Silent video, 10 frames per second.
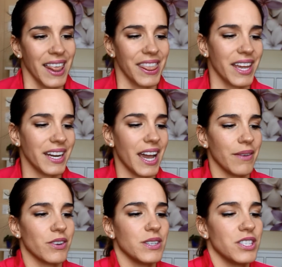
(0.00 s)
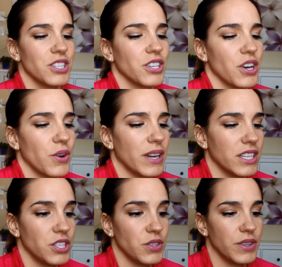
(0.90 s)
Then I'm going to go
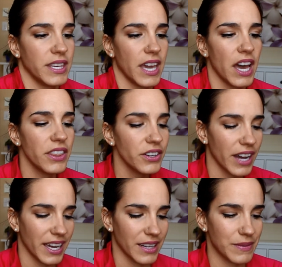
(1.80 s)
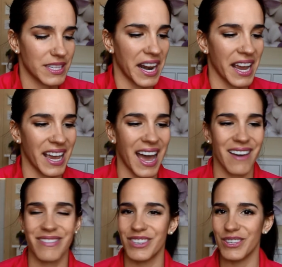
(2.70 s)
into the other items that I
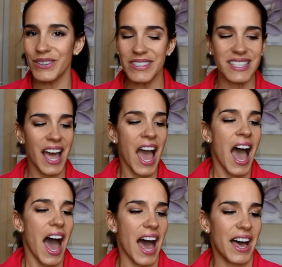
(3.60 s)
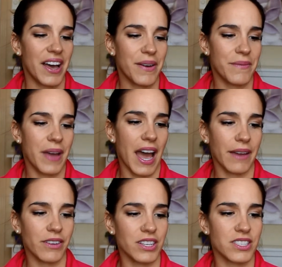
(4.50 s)
have used.
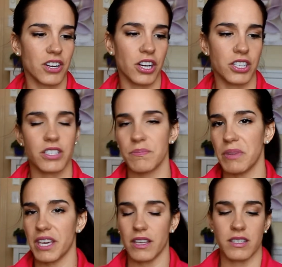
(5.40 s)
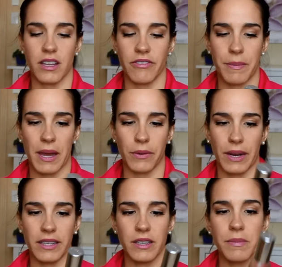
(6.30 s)
I'm going to start picking stuff up at
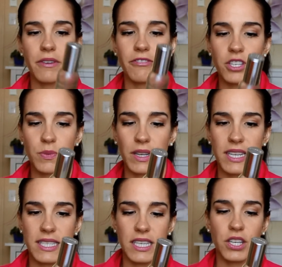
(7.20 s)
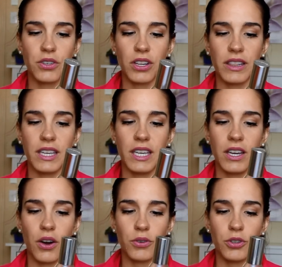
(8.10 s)
random. The first one is the
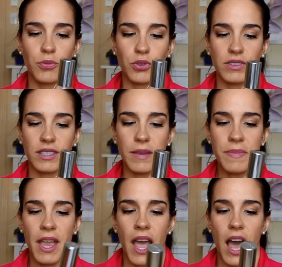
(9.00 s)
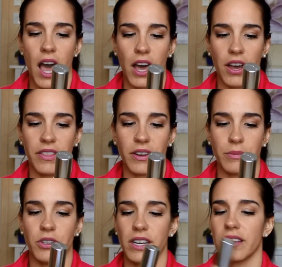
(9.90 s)
Caudalie Eau de Beauté, their
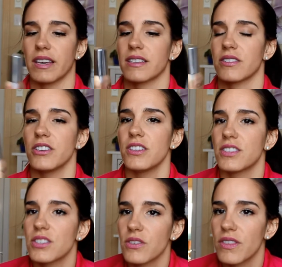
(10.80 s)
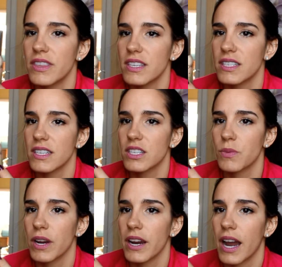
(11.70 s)
beauty elixir. So this is
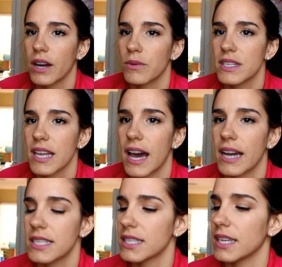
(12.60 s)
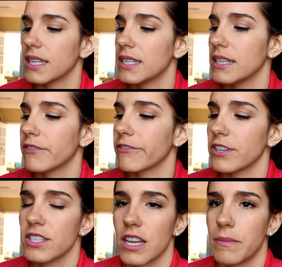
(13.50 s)
where I was at in the
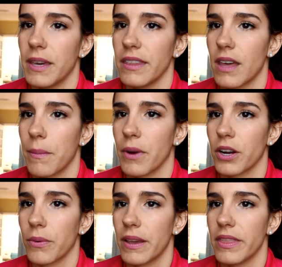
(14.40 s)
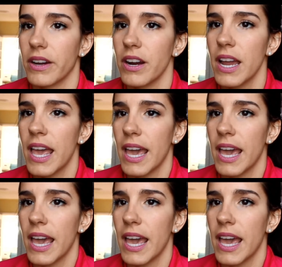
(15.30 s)
first update, that mark right there.